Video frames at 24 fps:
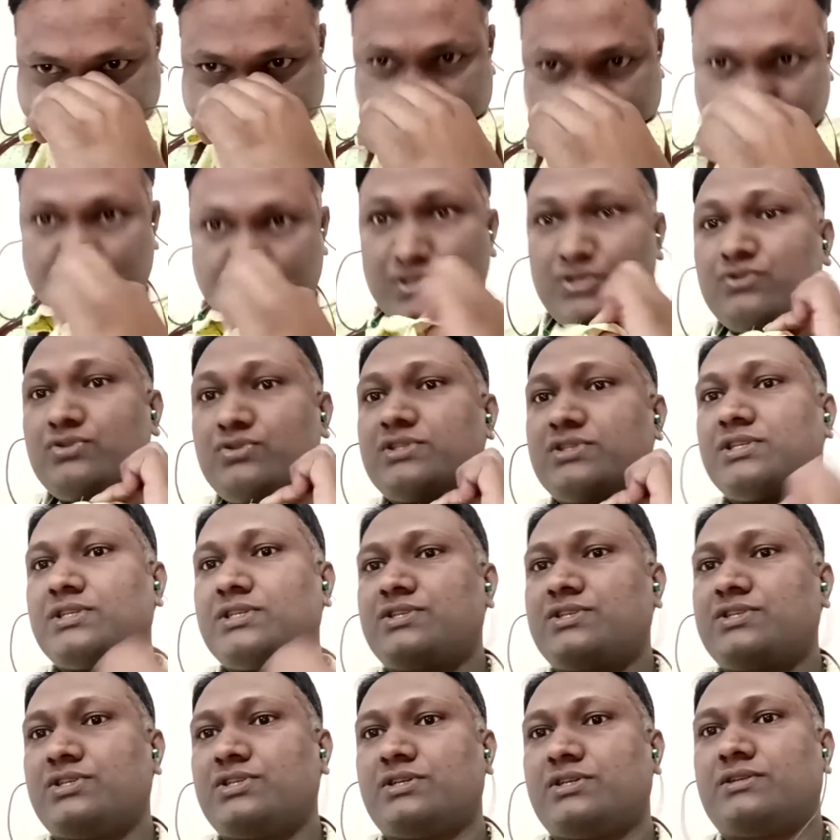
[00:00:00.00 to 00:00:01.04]
use
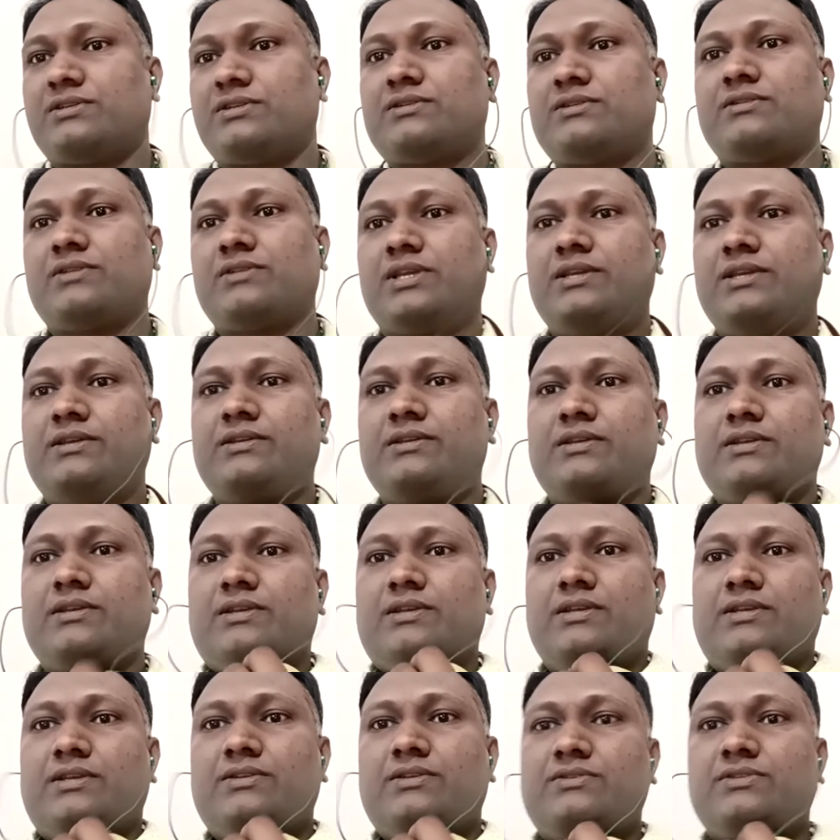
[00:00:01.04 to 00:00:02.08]
this shirt. Okay,
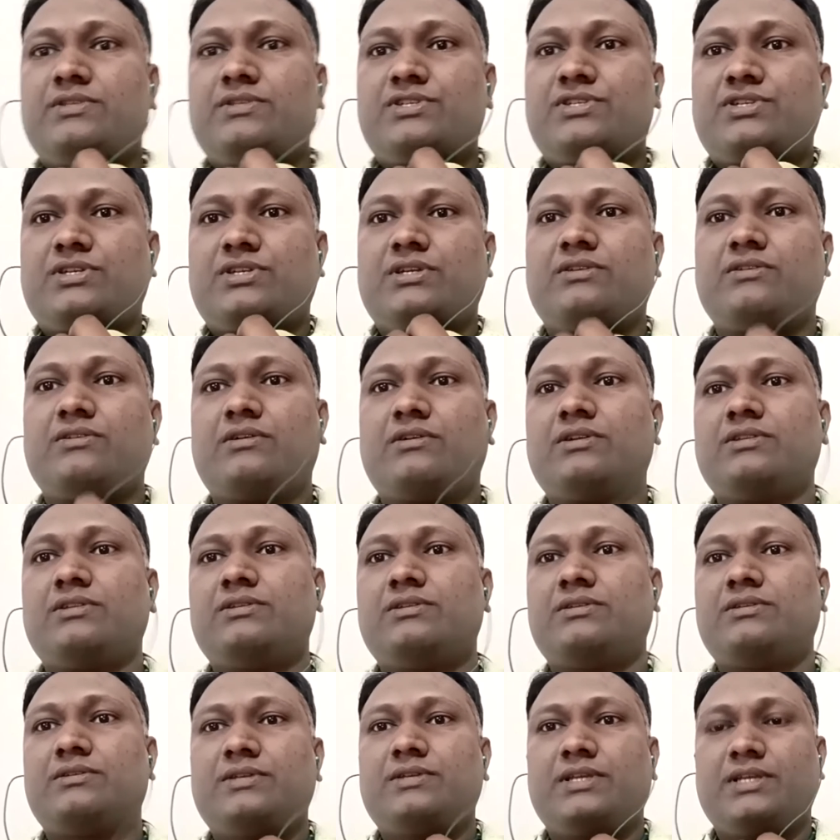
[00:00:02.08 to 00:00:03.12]
use the shirt or
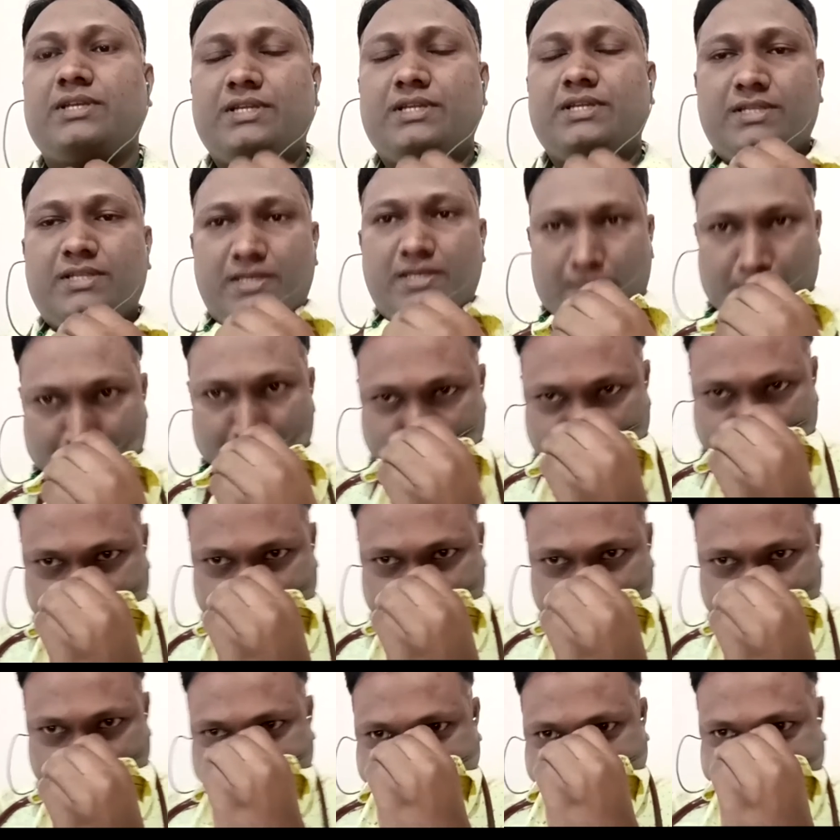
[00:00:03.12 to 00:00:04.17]
the anything
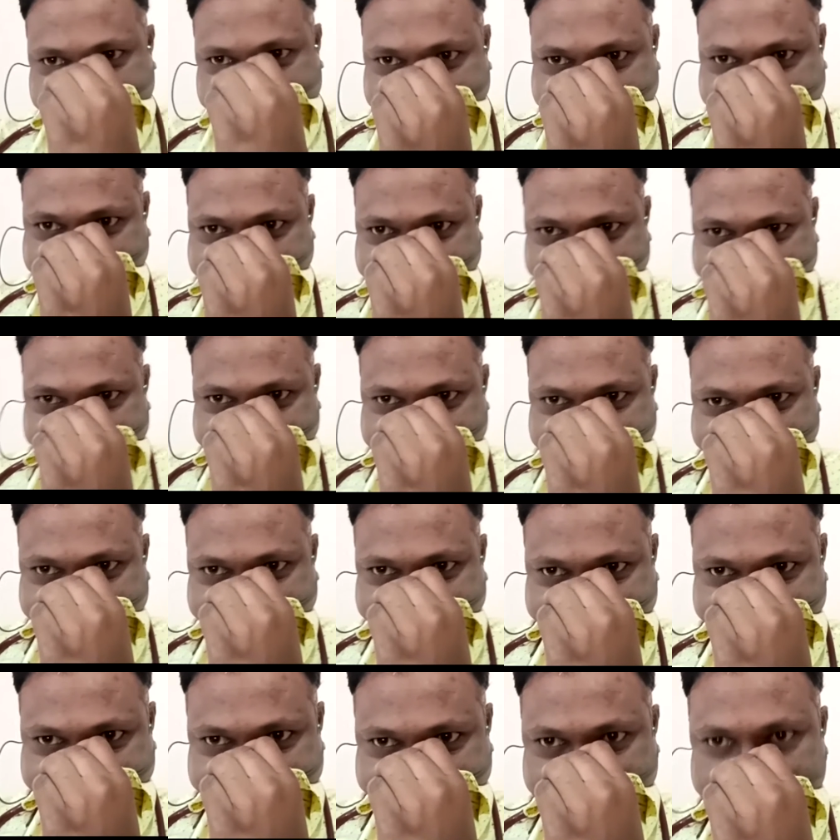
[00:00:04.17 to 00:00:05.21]
inside that,
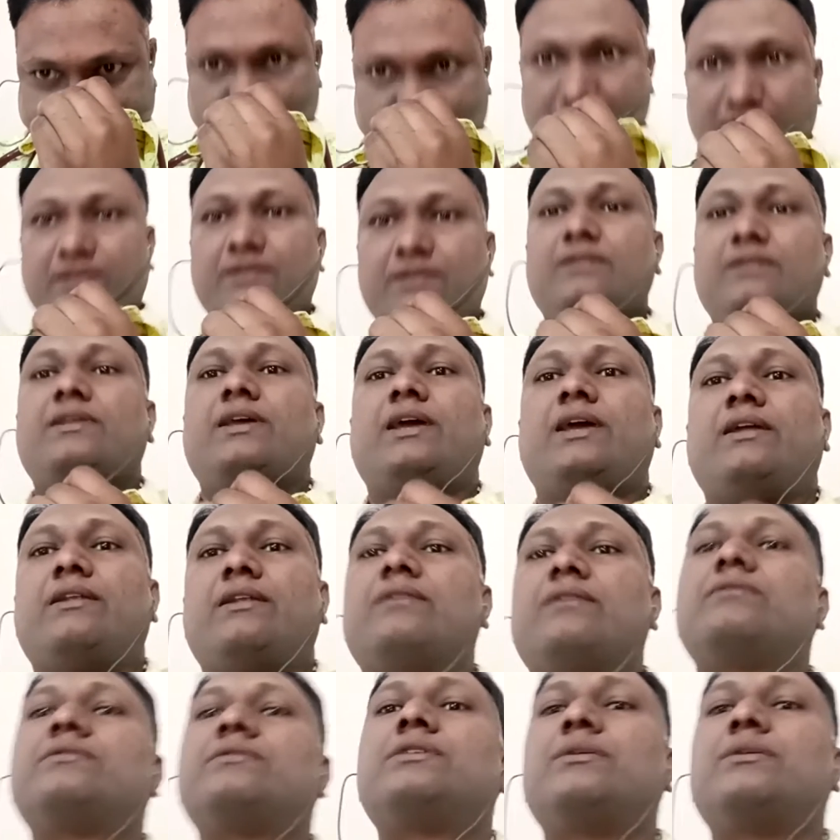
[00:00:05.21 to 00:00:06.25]
right? And
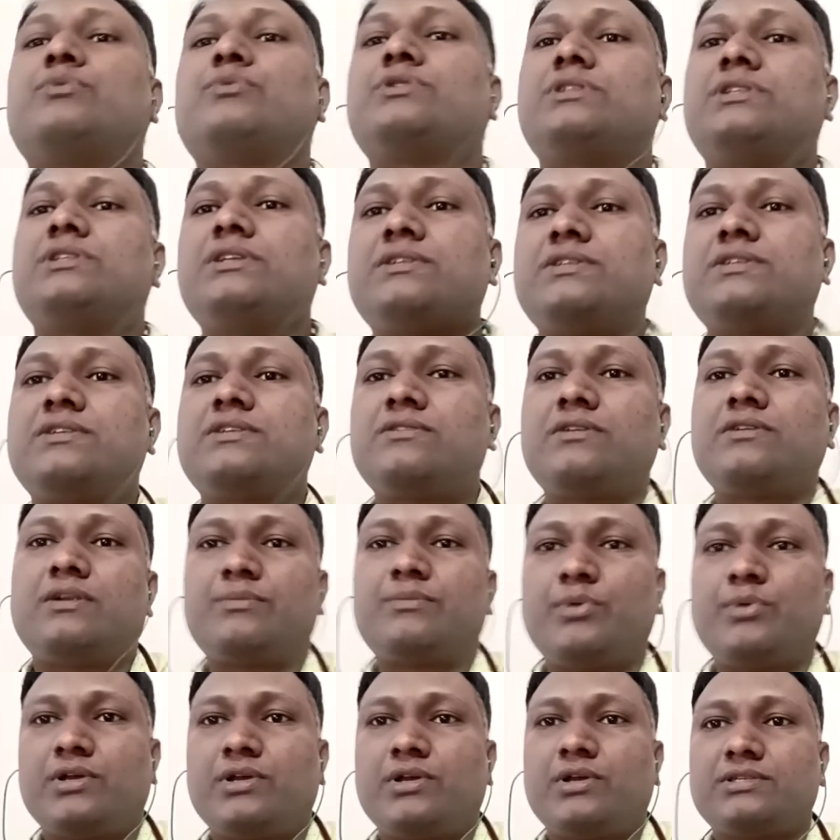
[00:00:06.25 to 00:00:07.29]
suppose this is not
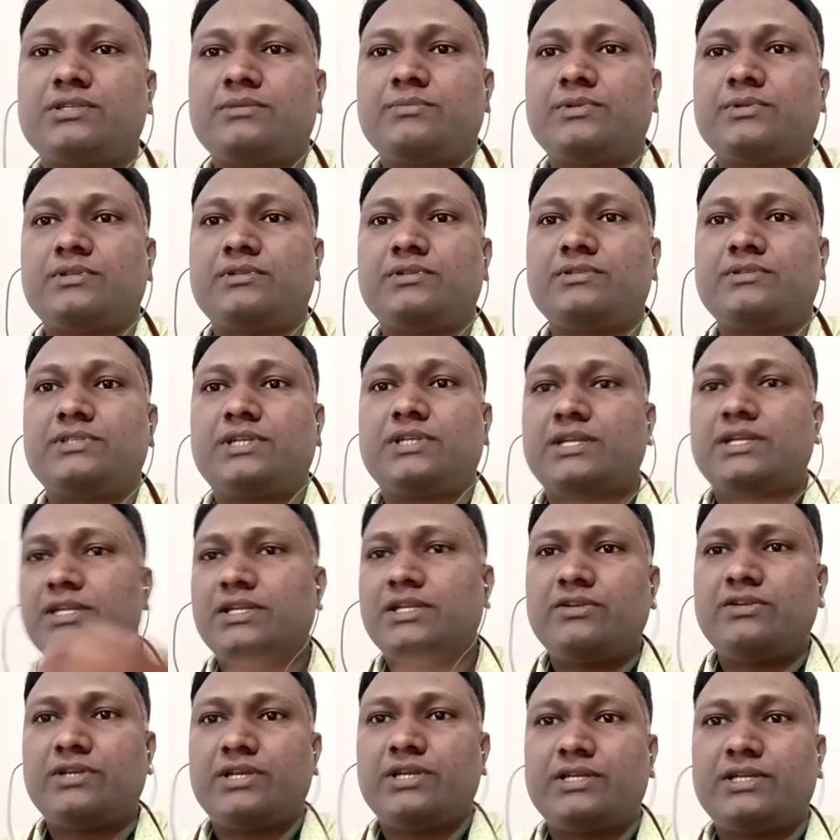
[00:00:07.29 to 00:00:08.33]
possible,
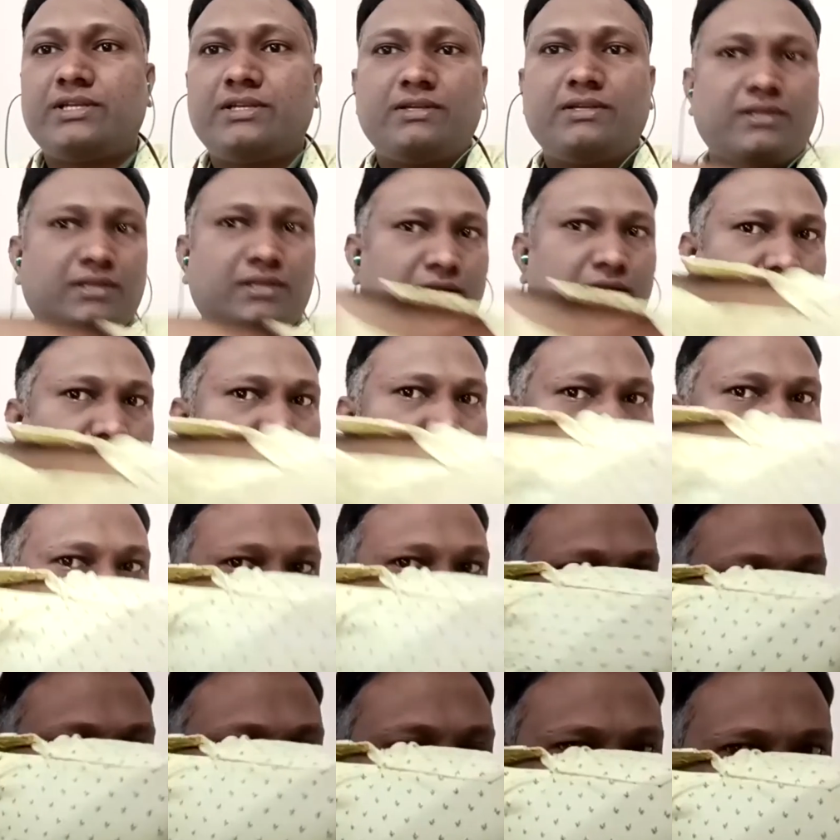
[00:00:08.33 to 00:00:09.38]
suddenly you get it, you
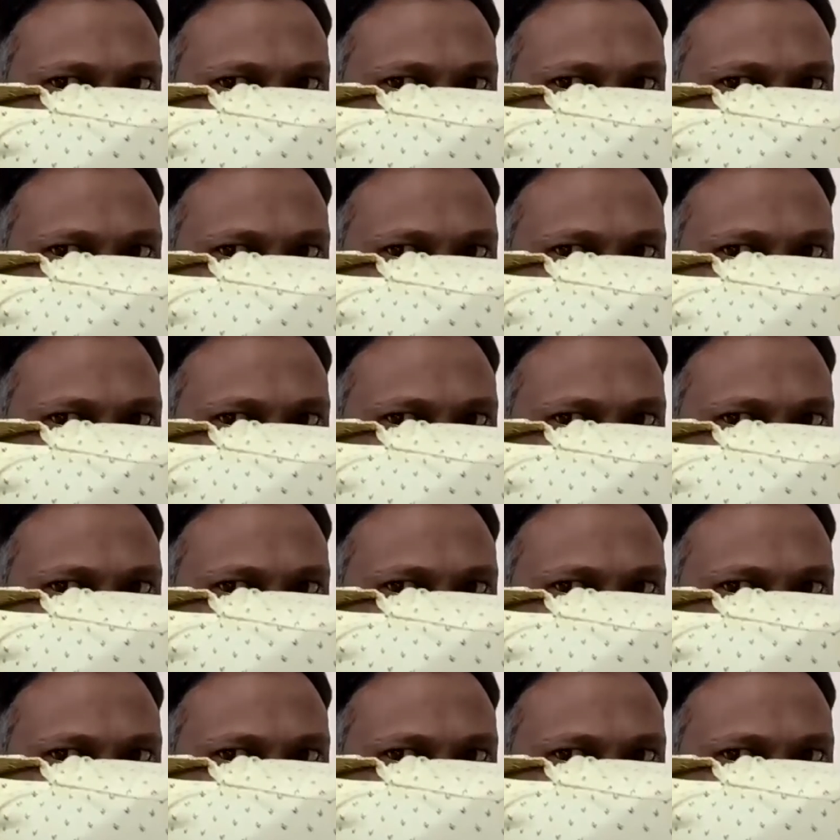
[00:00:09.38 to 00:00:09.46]
can use